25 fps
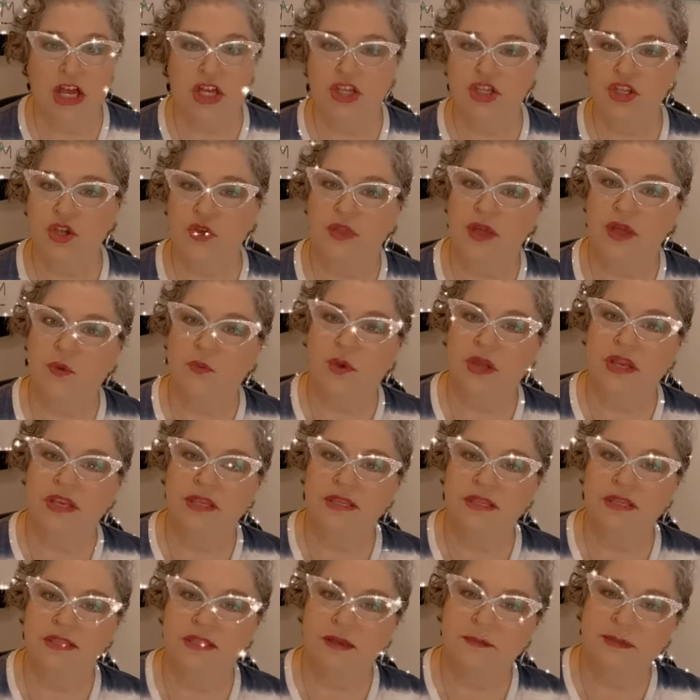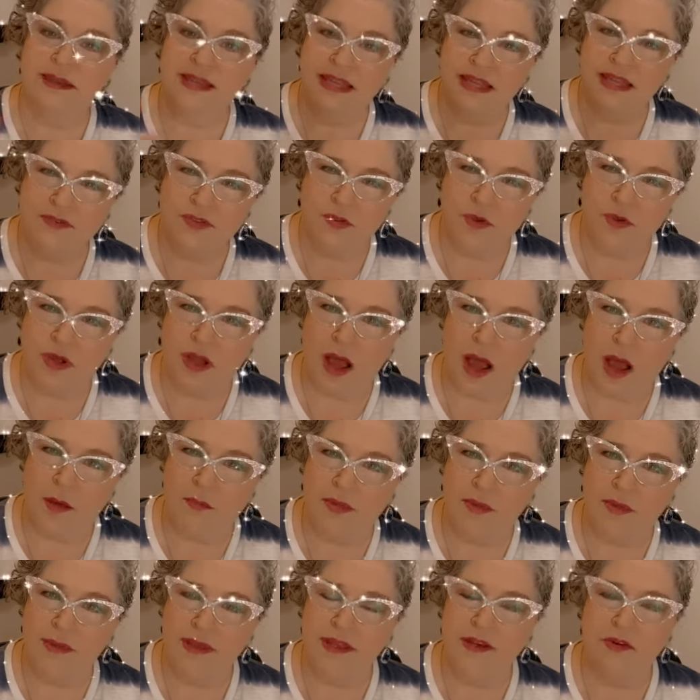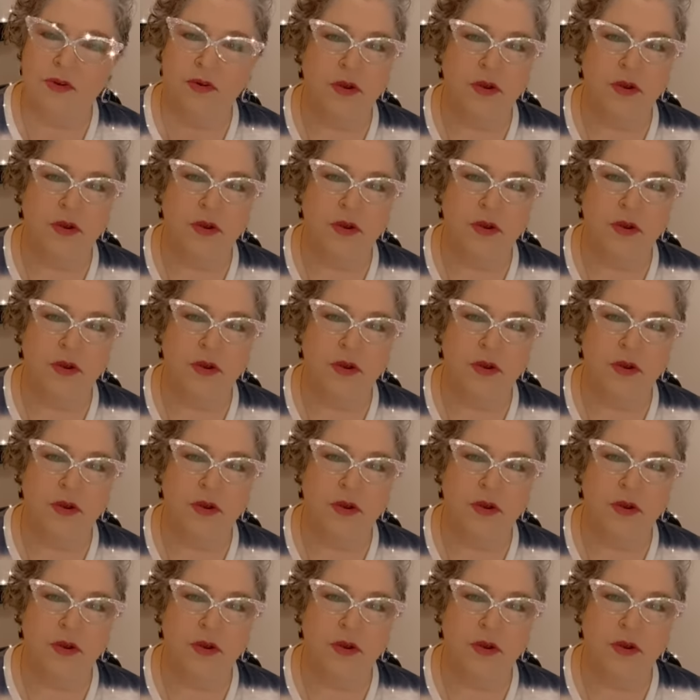So that when somebody gives you a compliment